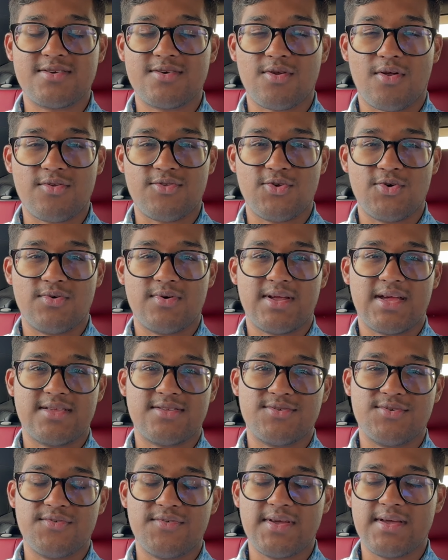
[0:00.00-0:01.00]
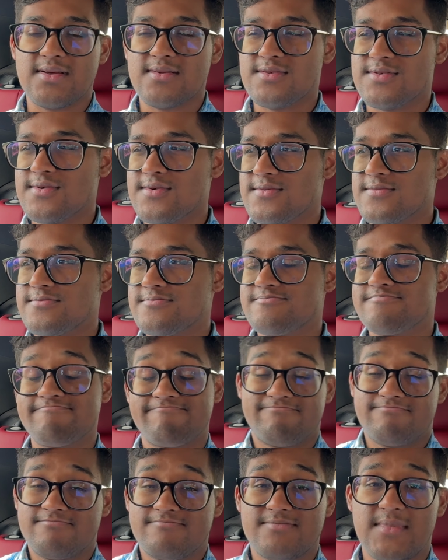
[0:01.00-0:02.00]
crossover SUV, so
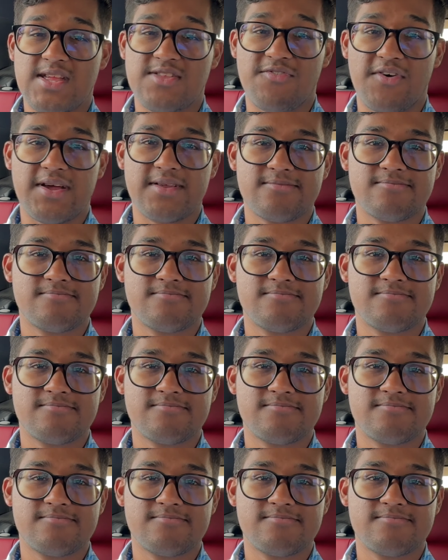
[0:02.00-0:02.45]
it's fine.